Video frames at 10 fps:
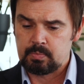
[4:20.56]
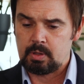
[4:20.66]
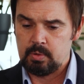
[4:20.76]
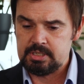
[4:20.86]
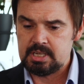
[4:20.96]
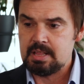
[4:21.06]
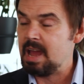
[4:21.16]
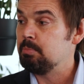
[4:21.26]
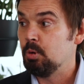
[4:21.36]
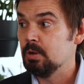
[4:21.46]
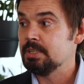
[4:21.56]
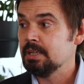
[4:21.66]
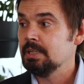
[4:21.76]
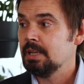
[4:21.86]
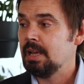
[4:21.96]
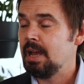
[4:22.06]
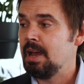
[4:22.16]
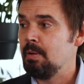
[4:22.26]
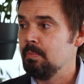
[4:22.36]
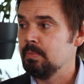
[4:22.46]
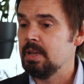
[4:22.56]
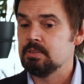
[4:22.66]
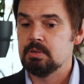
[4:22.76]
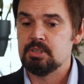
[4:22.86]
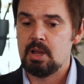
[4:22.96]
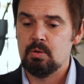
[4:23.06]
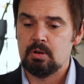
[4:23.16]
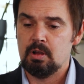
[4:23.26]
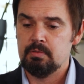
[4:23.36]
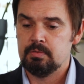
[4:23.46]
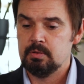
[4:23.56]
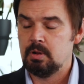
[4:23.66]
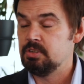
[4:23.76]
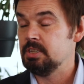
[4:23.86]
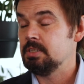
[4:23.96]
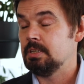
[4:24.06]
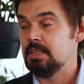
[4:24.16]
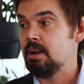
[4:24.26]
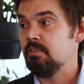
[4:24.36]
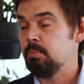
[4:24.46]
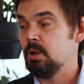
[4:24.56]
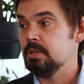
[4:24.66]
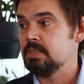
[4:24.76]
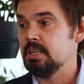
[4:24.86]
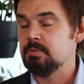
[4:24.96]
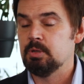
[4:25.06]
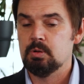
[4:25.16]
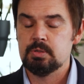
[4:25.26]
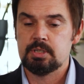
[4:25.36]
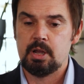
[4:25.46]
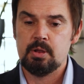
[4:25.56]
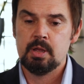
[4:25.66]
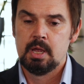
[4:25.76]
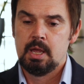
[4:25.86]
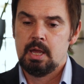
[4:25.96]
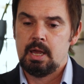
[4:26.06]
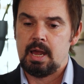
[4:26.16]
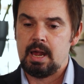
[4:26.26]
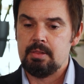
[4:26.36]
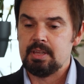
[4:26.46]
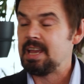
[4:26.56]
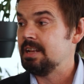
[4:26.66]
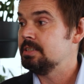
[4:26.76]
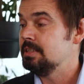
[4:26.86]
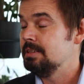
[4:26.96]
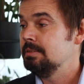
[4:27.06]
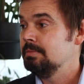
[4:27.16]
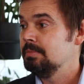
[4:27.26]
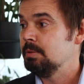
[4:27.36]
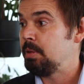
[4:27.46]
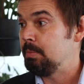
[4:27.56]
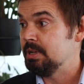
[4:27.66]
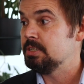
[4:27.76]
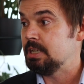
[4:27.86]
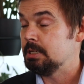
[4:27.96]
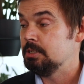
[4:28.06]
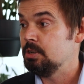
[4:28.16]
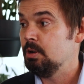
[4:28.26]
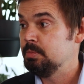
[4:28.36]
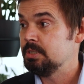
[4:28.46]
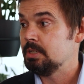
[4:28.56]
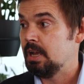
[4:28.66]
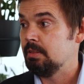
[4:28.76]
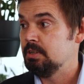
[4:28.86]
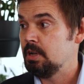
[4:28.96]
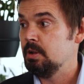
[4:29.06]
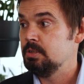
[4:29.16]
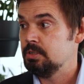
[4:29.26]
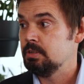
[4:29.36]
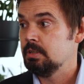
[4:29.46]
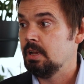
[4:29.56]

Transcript: we see that pausing as a result of not just the tariff policies, but also the cuts in the public sector jobs, the DOGE